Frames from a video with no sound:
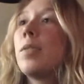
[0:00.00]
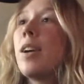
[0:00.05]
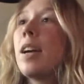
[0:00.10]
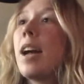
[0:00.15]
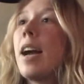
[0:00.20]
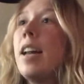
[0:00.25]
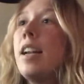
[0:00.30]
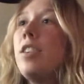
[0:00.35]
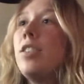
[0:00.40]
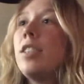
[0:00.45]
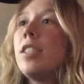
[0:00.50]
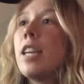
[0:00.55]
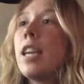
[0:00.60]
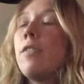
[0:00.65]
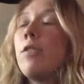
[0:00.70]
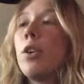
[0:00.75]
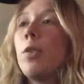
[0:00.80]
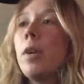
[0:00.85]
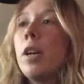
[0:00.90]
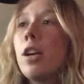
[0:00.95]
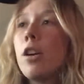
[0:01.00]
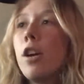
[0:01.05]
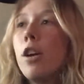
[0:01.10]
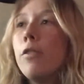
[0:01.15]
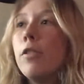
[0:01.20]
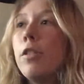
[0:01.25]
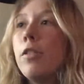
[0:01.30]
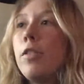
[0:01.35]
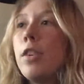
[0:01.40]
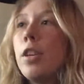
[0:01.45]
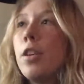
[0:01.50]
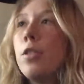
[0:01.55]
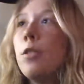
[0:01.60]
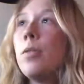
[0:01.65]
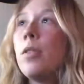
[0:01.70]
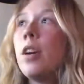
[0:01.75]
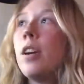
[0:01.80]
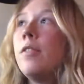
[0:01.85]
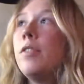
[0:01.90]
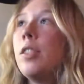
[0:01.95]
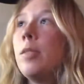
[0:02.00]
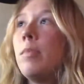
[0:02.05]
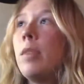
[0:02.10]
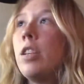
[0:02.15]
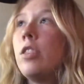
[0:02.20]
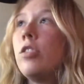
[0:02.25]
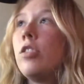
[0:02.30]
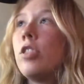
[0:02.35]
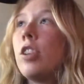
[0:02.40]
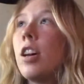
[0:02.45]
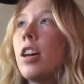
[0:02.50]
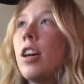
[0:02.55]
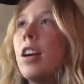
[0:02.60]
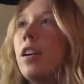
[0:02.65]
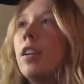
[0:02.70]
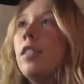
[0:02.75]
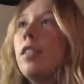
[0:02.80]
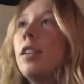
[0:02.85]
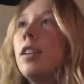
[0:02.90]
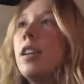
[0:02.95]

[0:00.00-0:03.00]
I kind of just gave a quick overview of dementia,